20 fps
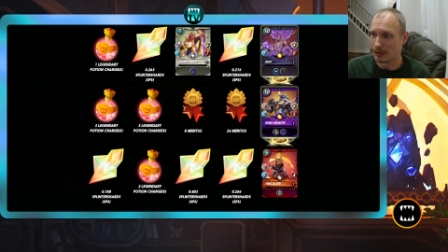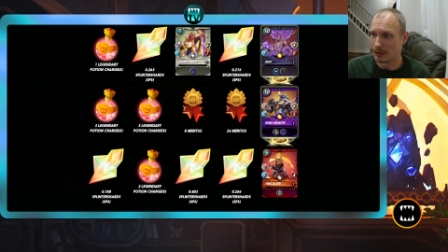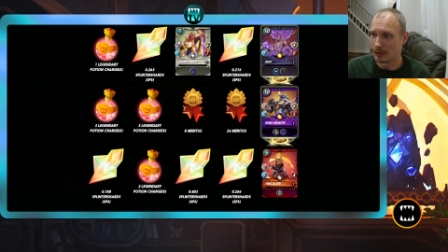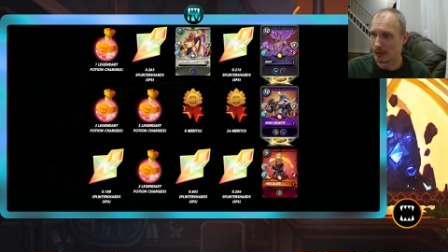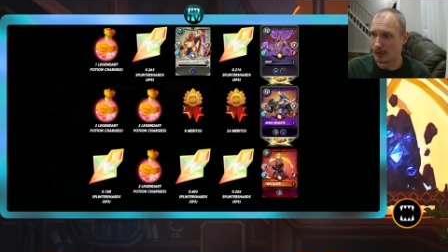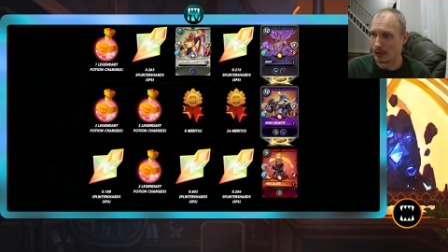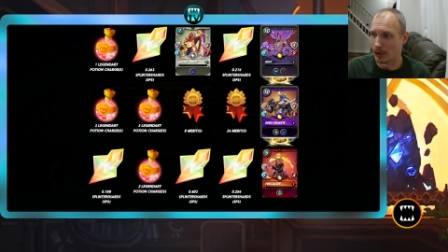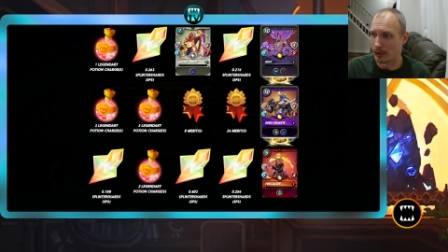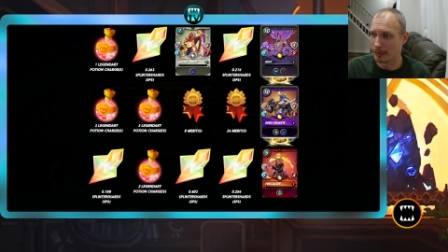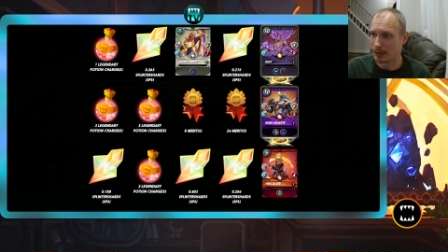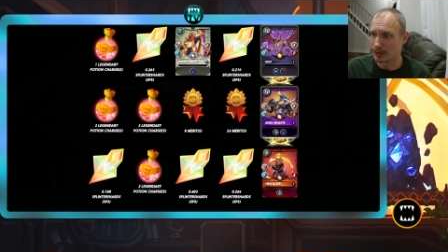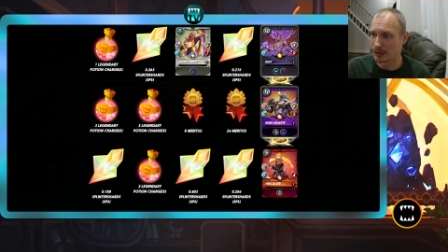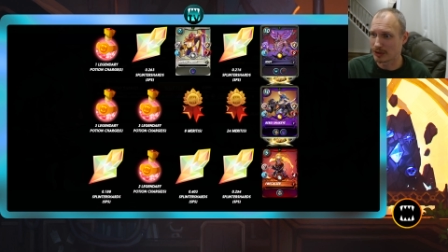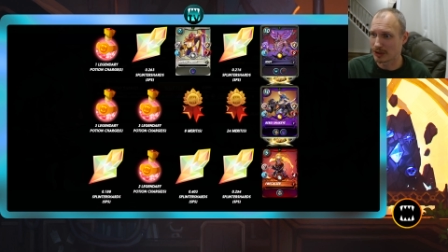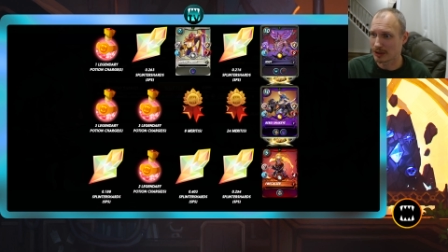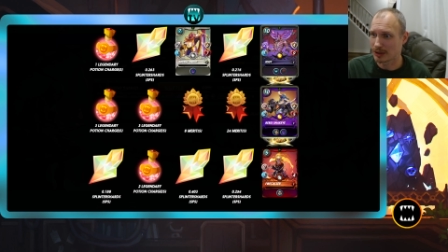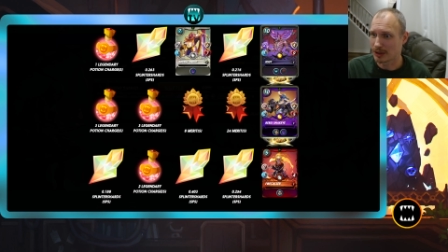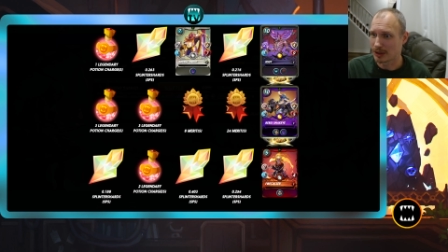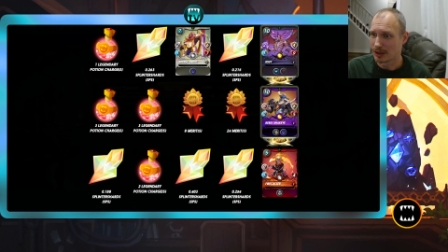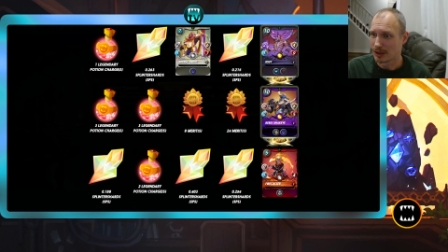No
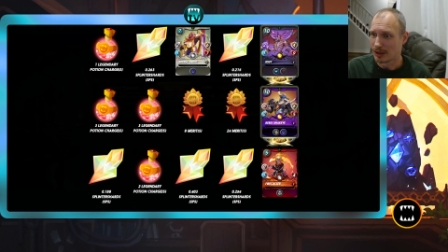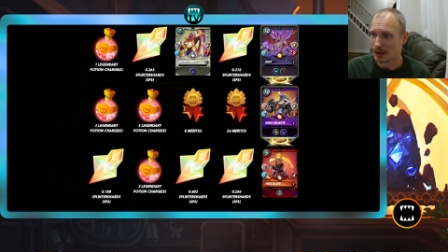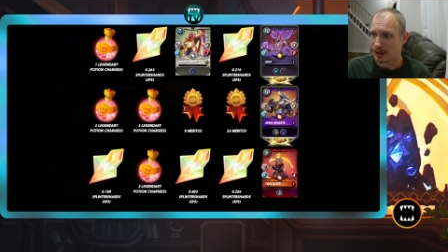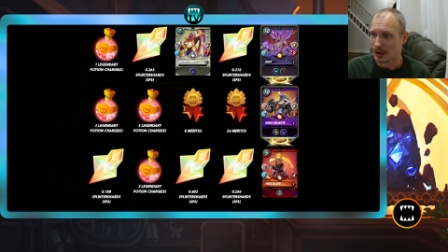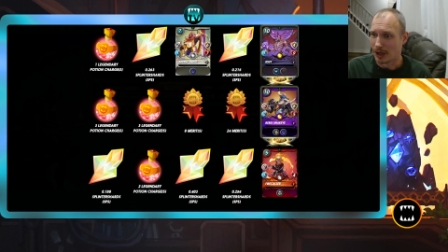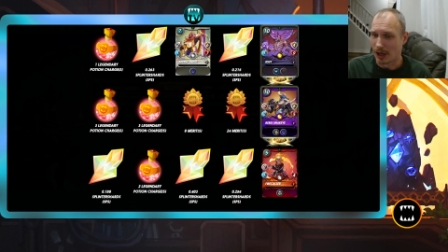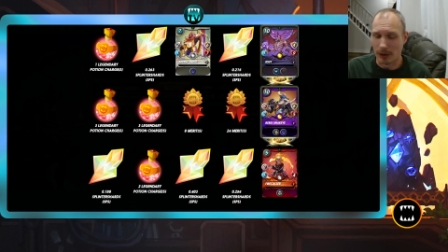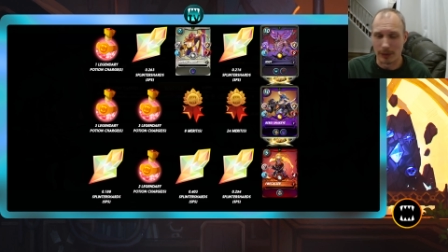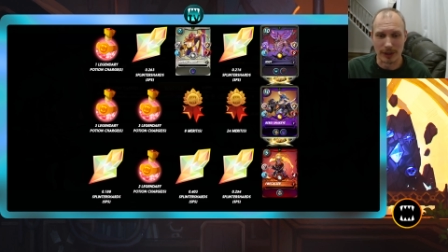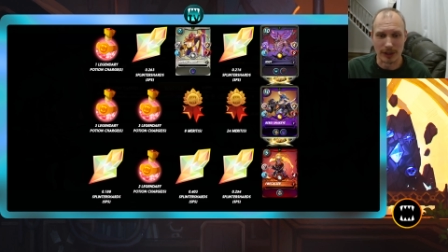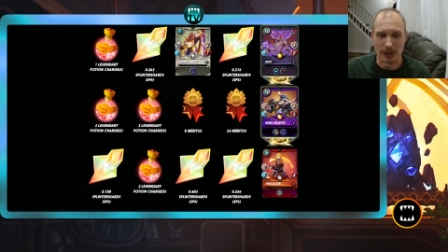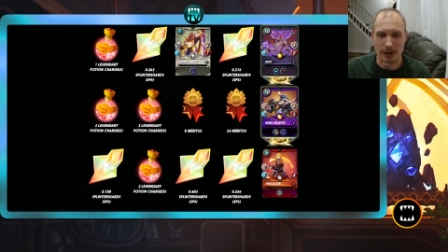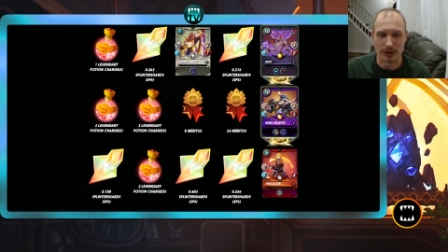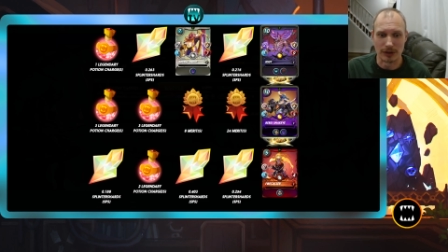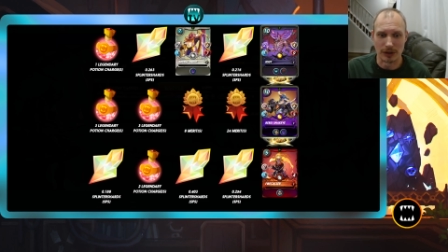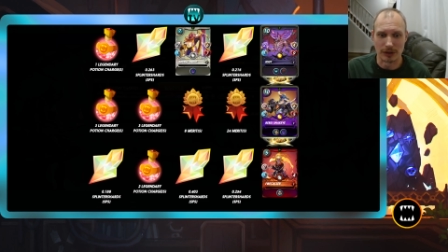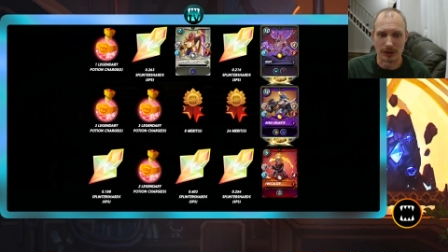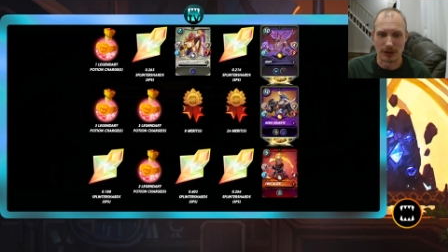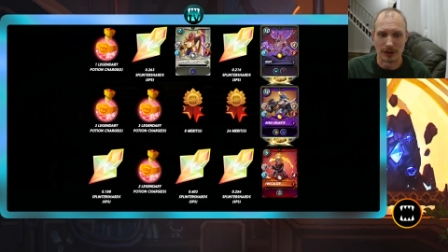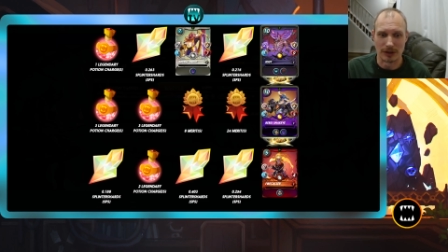music? All right, good,
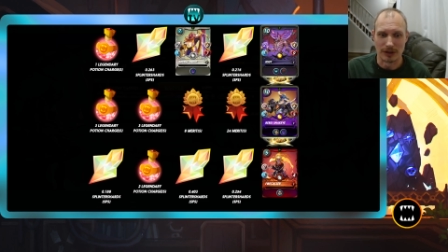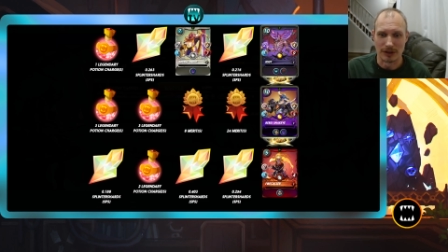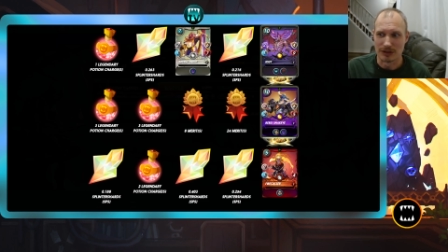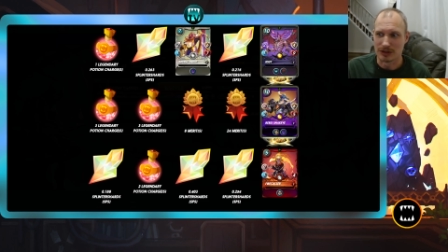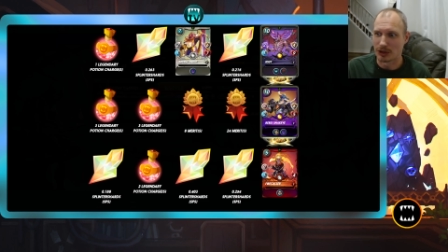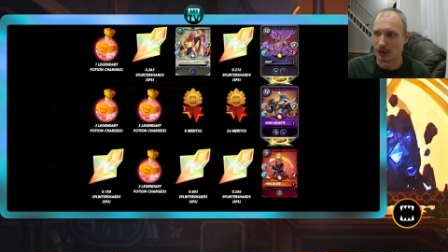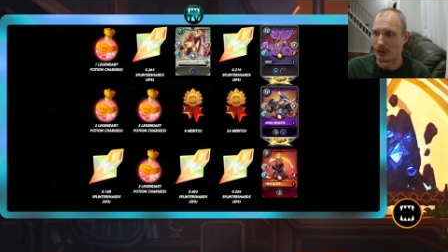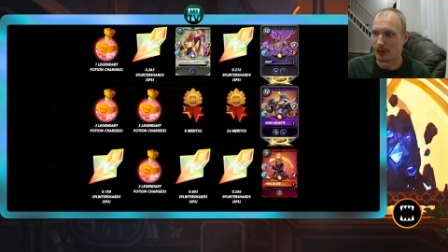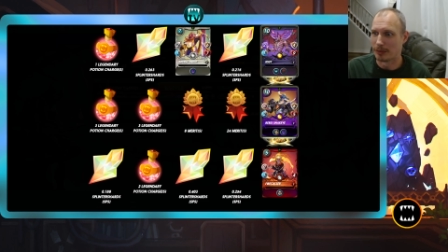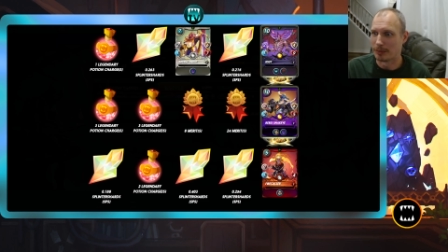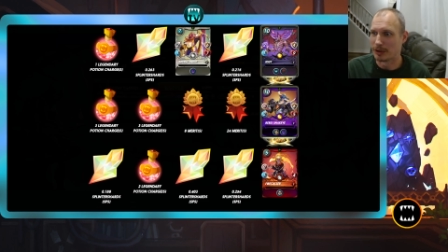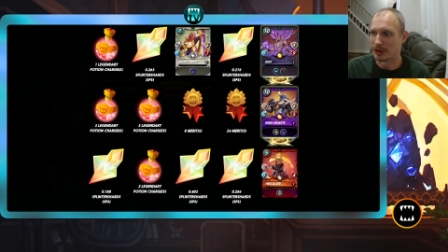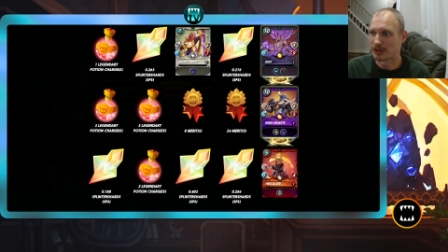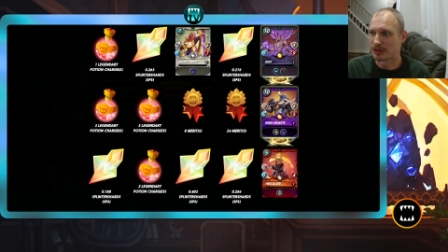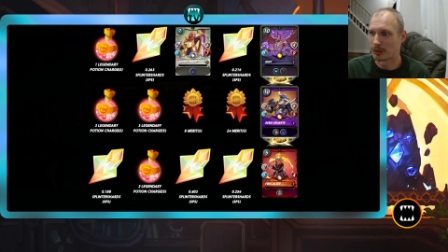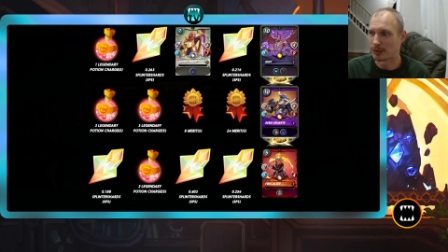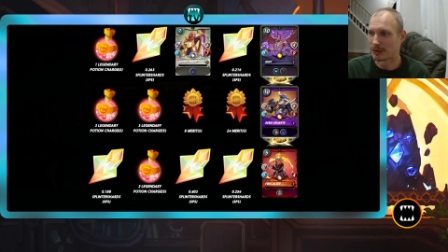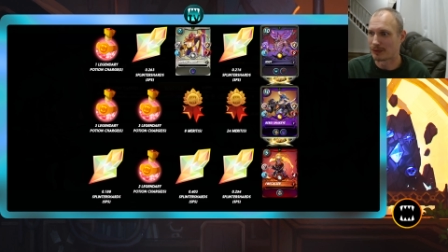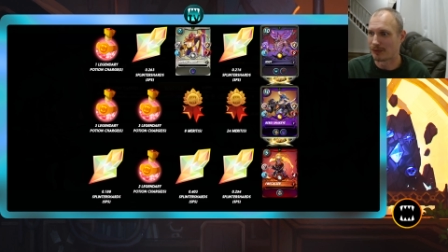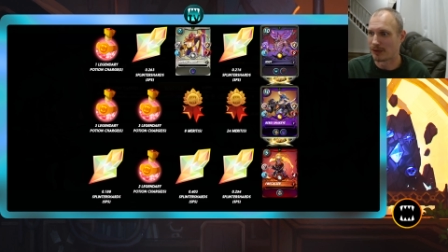good, good. So the
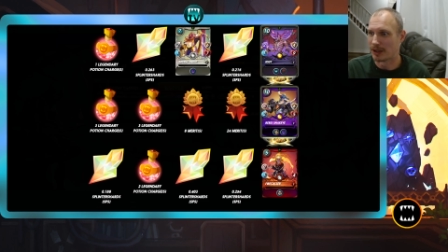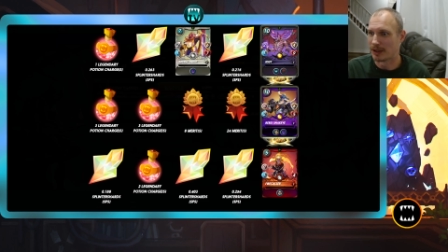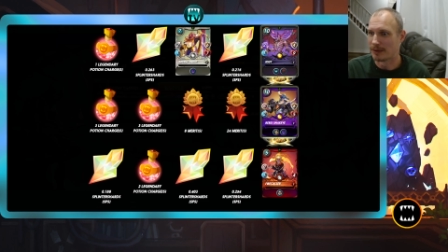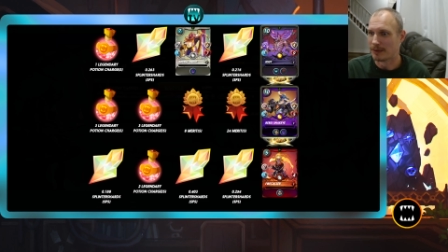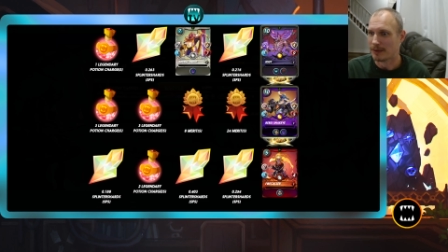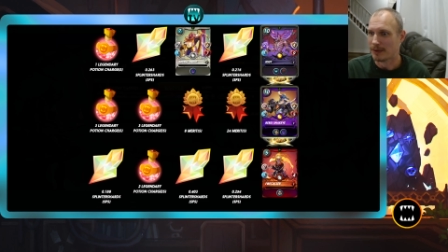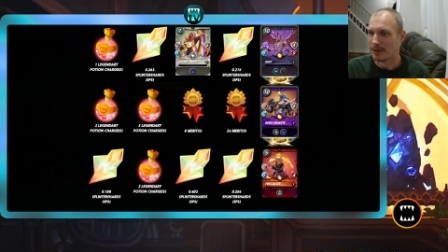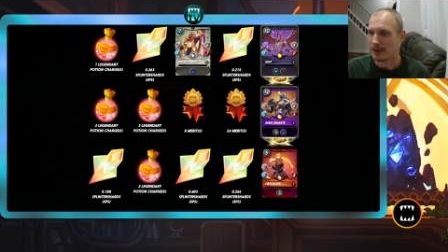music was fine.